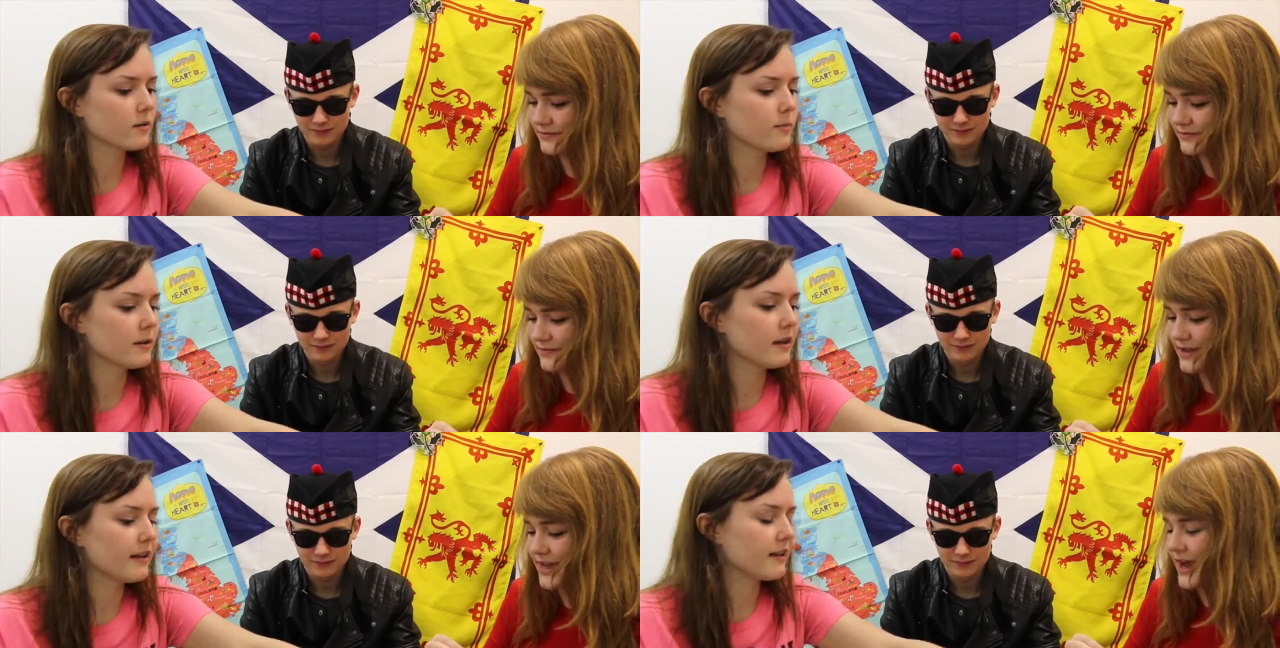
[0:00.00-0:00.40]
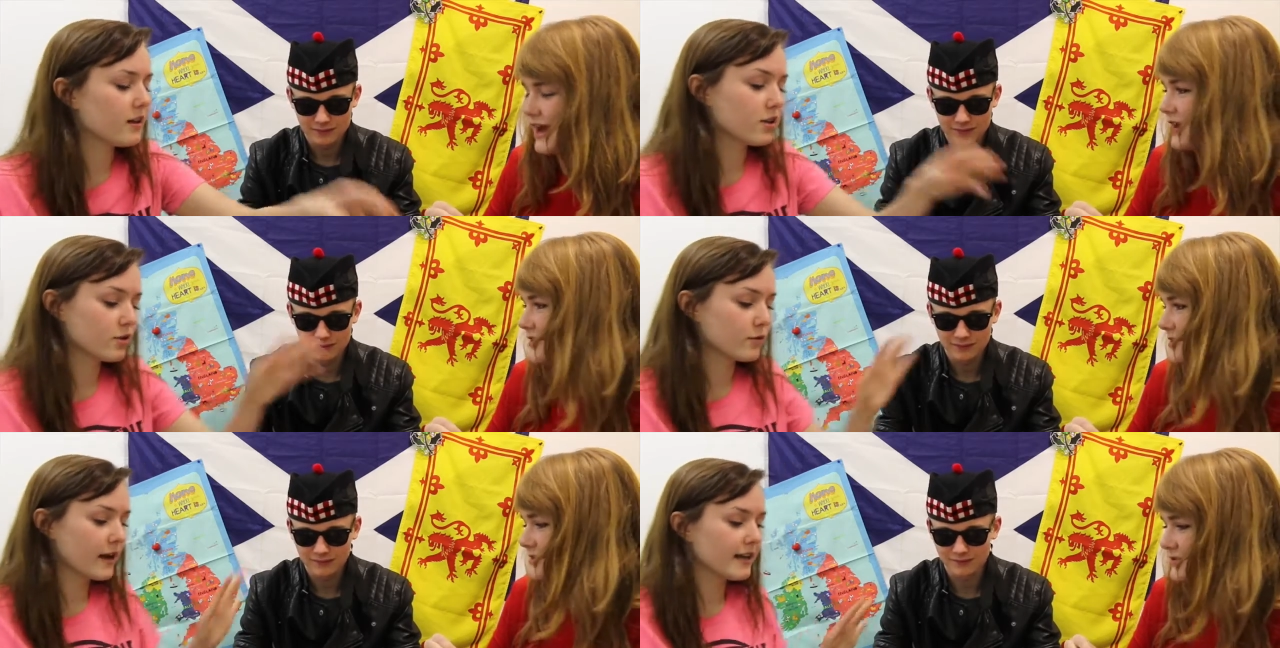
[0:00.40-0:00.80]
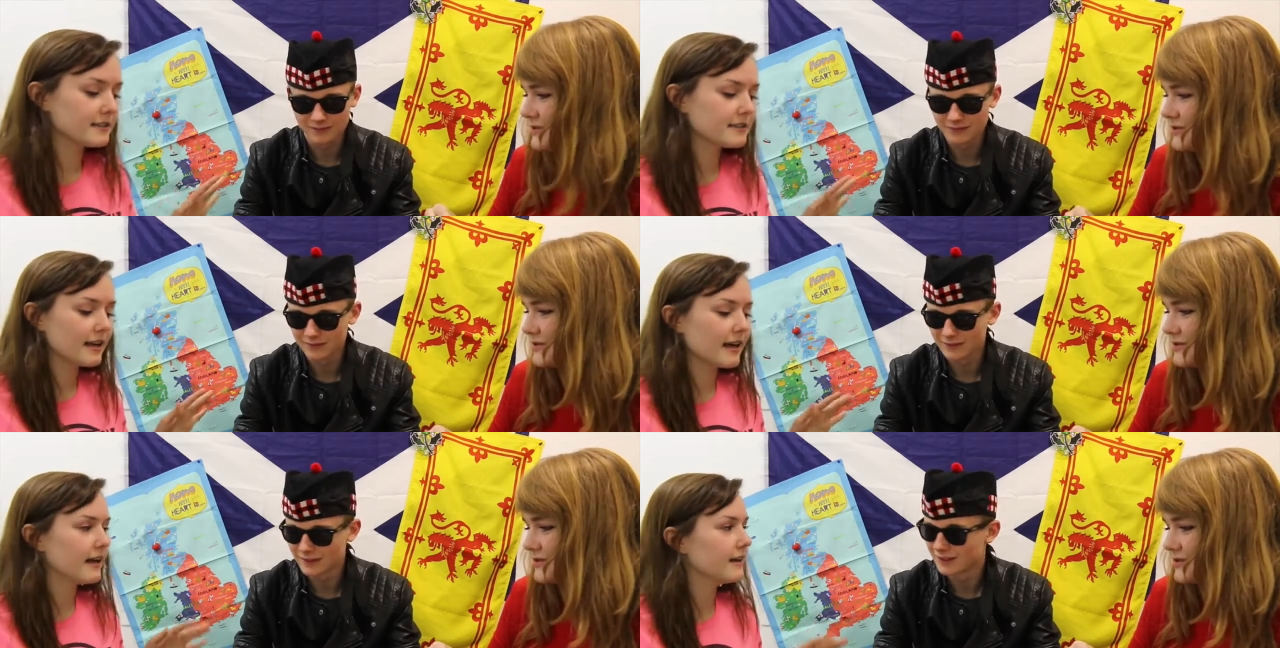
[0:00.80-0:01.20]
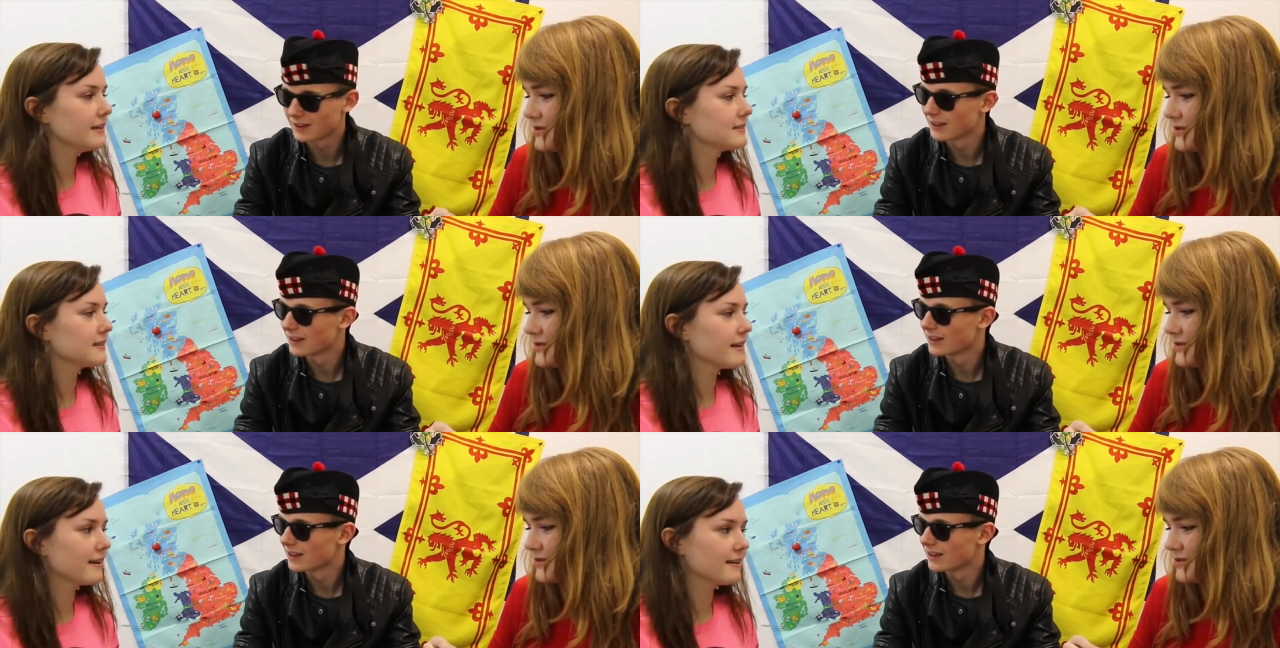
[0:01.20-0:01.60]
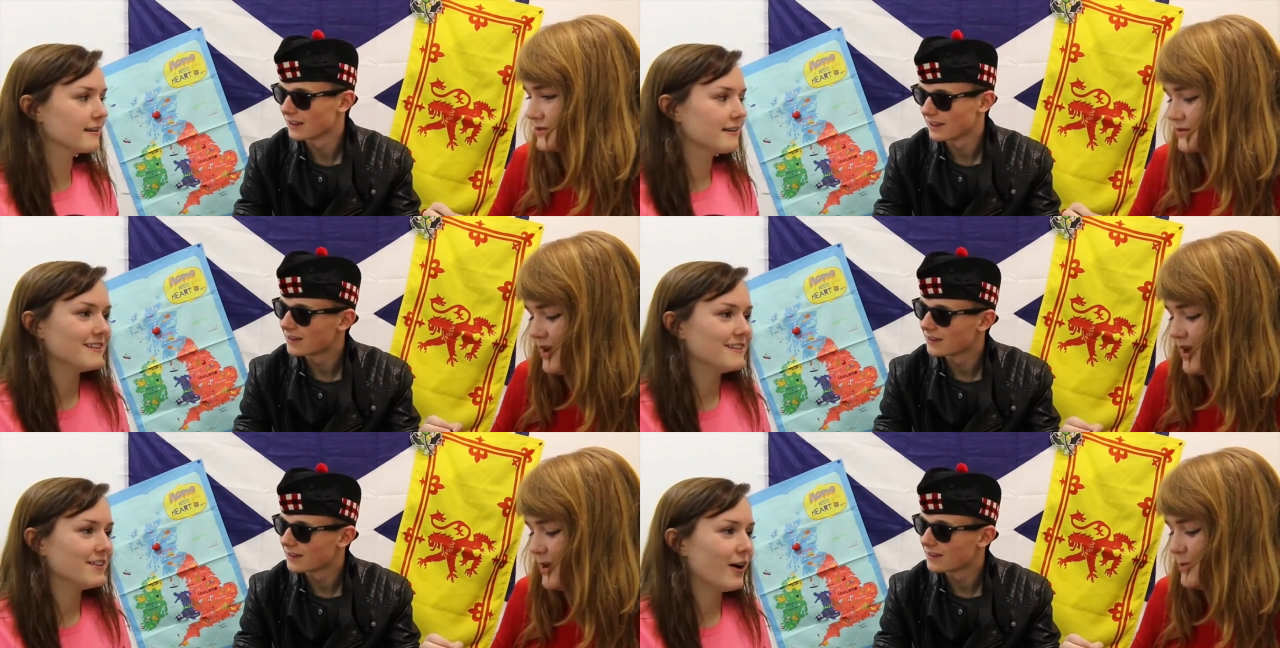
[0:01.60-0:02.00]
Speaker 1: but like on your right side it's like
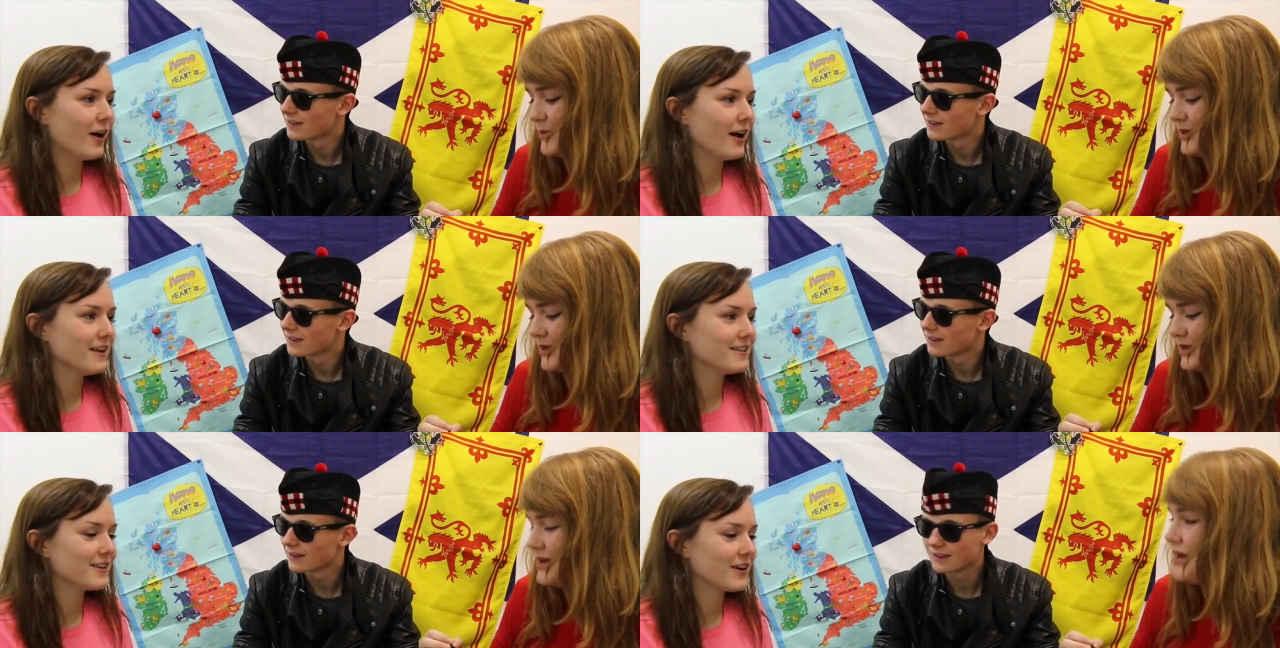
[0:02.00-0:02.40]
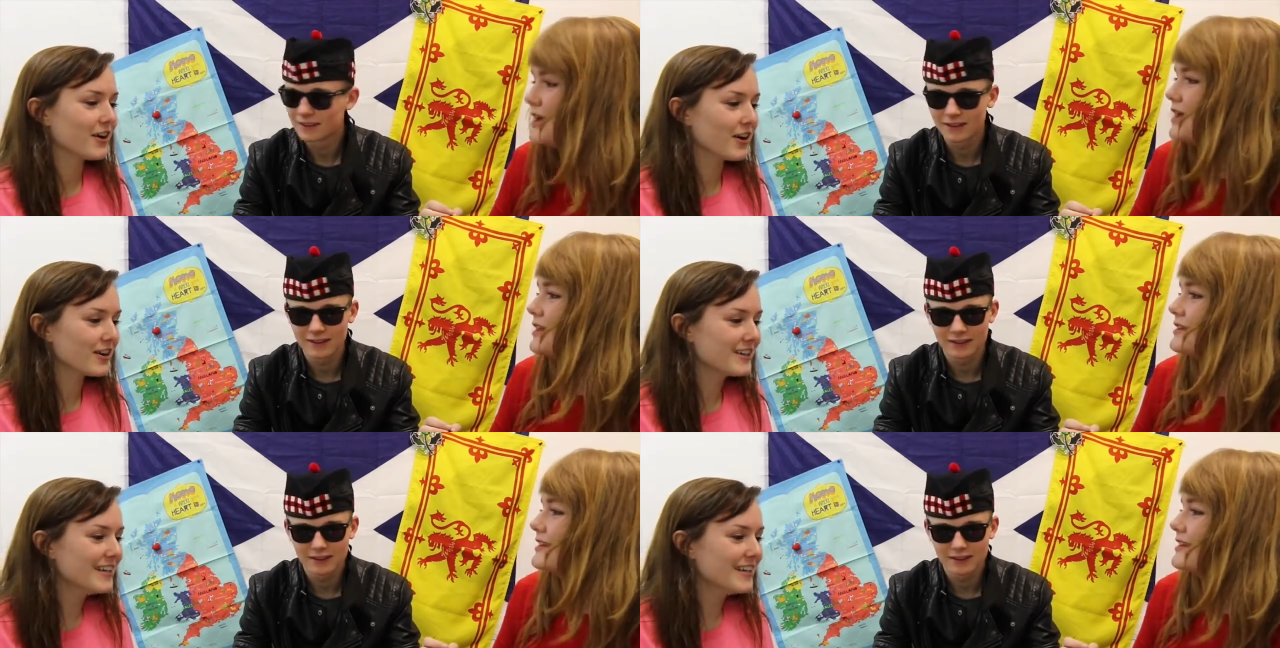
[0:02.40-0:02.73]
not dark.